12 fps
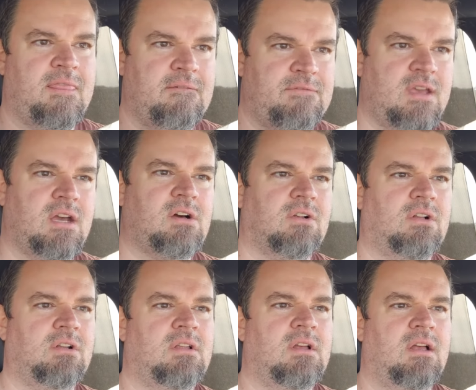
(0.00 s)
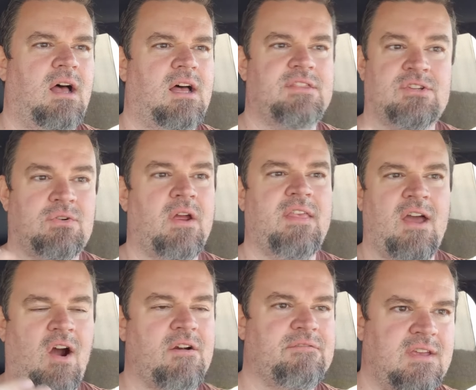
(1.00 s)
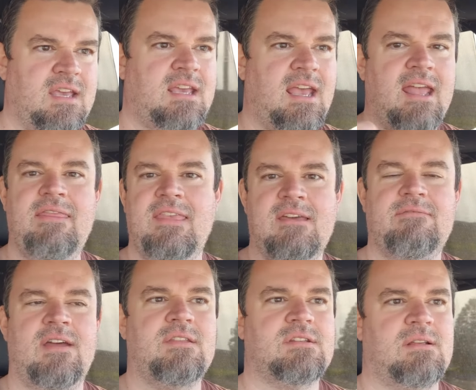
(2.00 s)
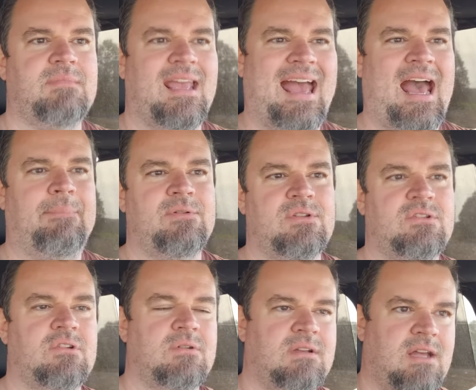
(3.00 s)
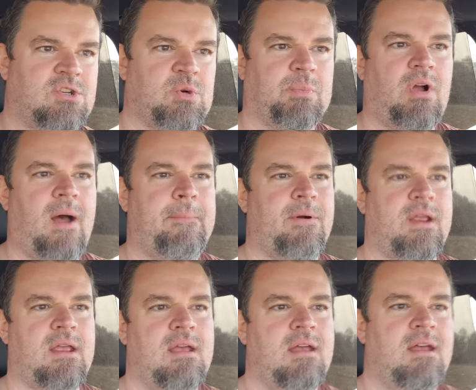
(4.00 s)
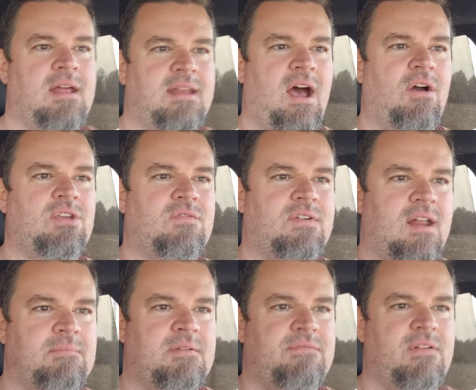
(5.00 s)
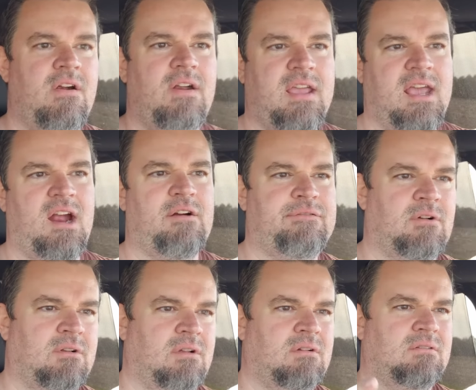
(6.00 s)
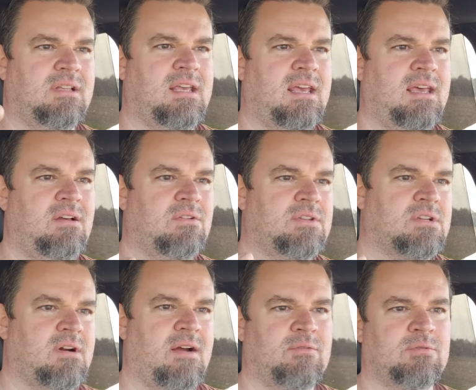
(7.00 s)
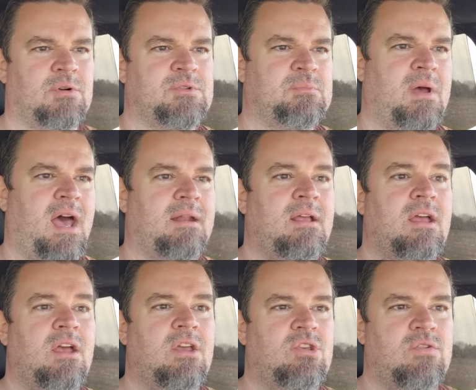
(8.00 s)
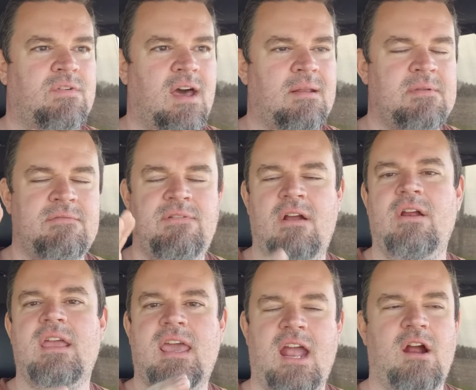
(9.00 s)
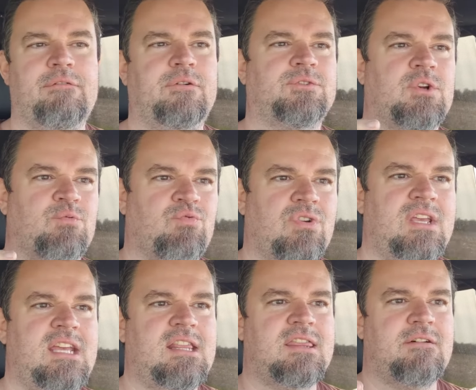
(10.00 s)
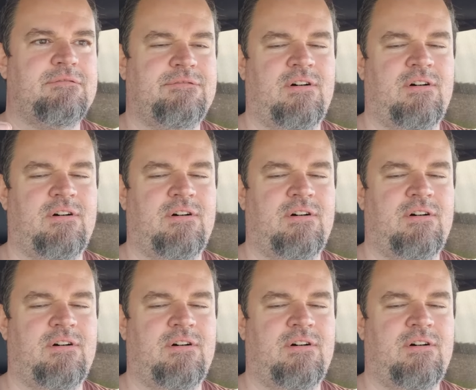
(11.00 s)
the vehicle, uh, the, sorry, the RV in the event that something happens to it at your property. Now, you've got to be very careful. Holy hell, this gravel road's bad. You've got to be very careful to read the